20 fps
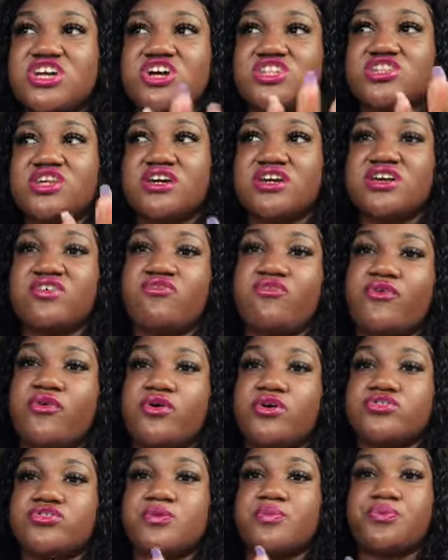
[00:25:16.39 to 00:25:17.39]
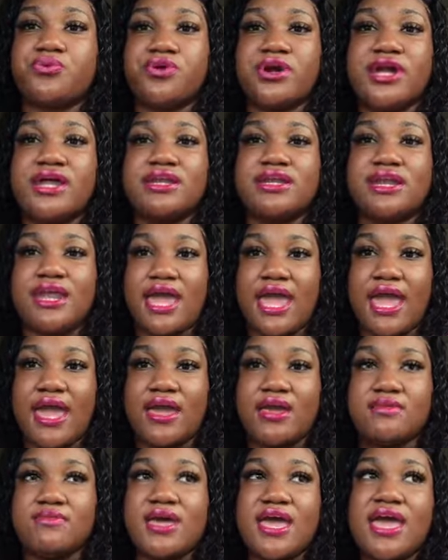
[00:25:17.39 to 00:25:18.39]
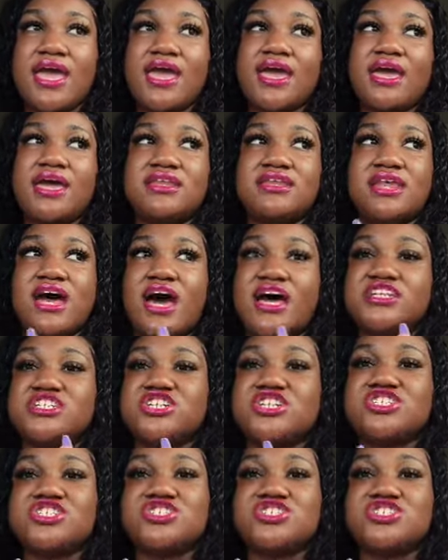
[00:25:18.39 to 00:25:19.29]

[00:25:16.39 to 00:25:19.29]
they're looking for the print name and not just